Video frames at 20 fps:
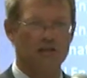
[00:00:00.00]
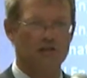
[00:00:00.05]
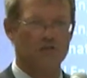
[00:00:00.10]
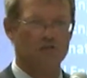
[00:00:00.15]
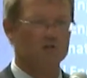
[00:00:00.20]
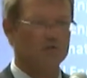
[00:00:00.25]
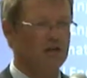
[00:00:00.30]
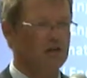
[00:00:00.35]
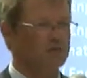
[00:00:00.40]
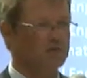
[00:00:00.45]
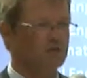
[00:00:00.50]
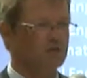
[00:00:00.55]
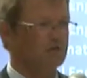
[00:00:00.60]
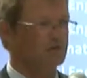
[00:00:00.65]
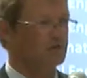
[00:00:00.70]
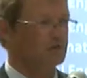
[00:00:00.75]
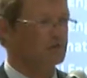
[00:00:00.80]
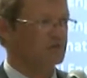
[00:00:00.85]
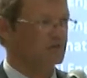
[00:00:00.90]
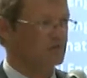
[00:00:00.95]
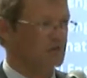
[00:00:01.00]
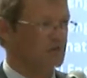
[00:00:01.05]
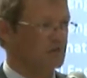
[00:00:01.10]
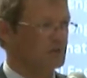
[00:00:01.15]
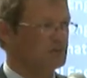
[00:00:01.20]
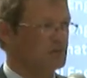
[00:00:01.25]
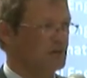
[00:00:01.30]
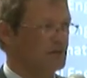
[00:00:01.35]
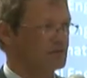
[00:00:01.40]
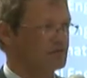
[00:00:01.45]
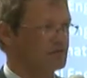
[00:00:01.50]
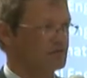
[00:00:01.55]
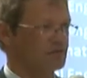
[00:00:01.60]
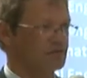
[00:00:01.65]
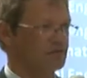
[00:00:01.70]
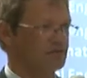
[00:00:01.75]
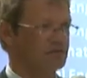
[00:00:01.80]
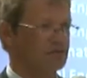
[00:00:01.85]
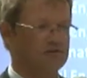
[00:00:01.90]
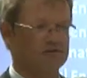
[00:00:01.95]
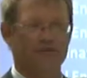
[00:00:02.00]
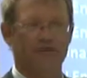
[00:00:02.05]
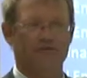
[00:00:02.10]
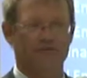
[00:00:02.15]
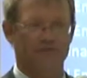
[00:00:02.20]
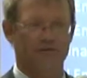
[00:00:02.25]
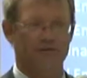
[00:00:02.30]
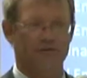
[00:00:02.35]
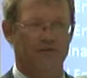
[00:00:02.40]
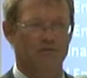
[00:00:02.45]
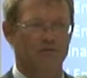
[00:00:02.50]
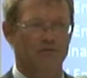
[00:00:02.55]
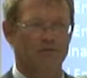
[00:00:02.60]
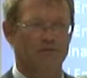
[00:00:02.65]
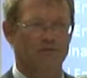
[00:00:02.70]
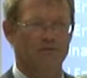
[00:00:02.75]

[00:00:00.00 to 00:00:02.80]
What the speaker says: but maybe we're not talking about the same thing.